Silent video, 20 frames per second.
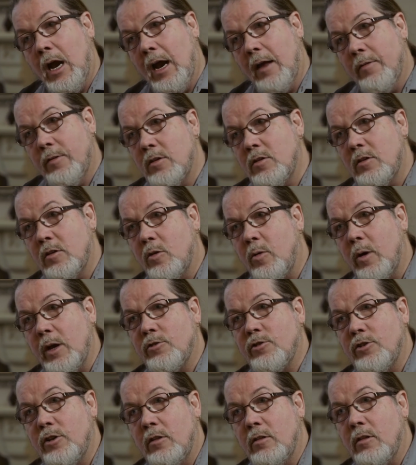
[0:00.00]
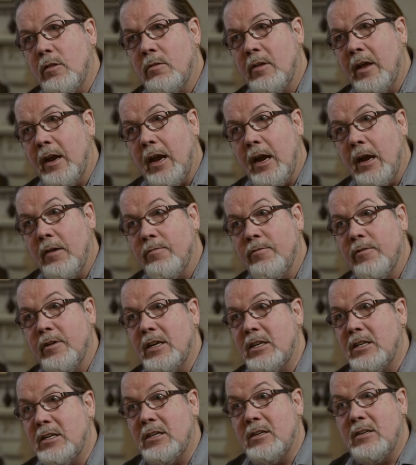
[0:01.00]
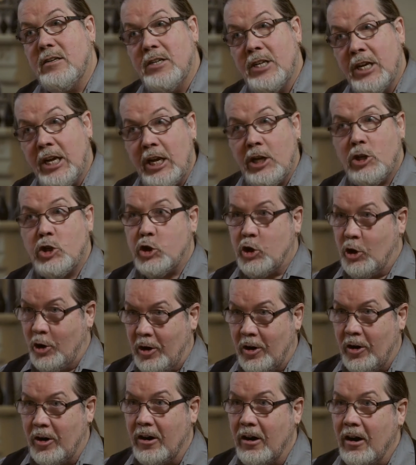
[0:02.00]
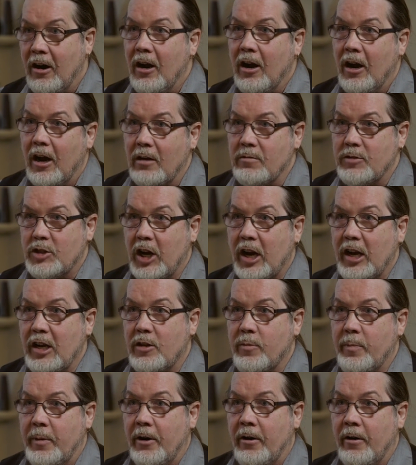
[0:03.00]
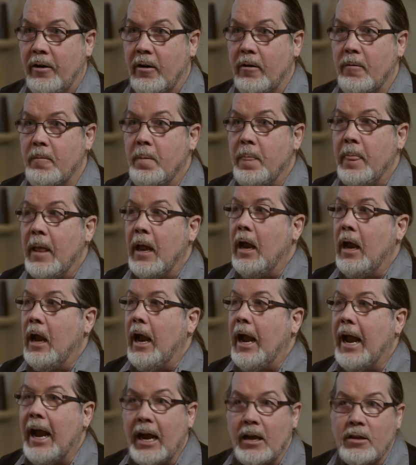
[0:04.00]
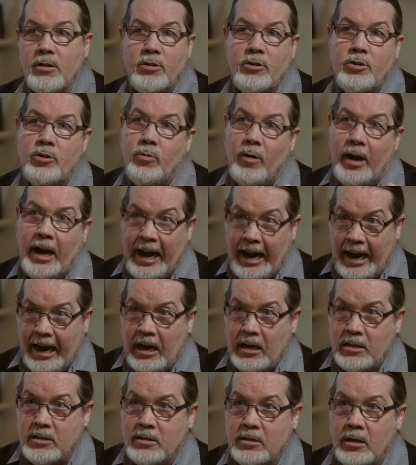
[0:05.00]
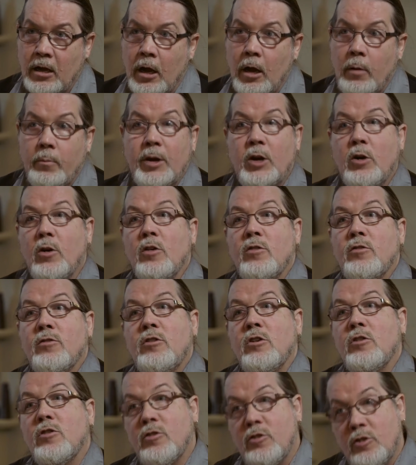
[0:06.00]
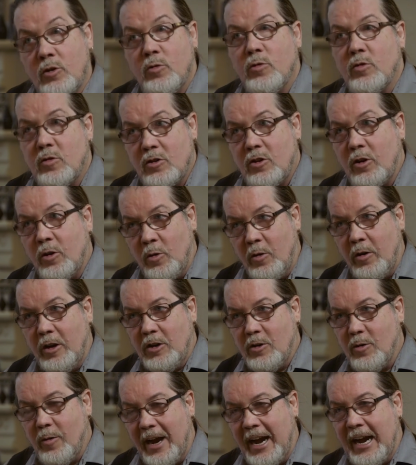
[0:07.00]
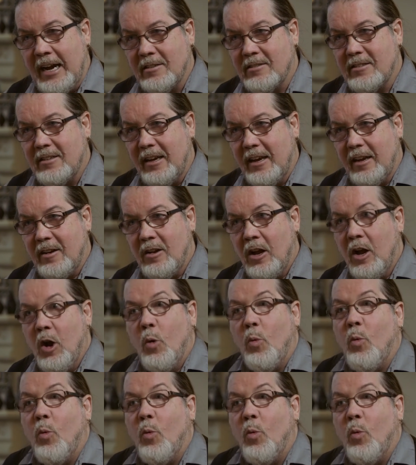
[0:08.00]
And this is a question that every teacher of Shakespeare has to ask, because the students are going to ask it.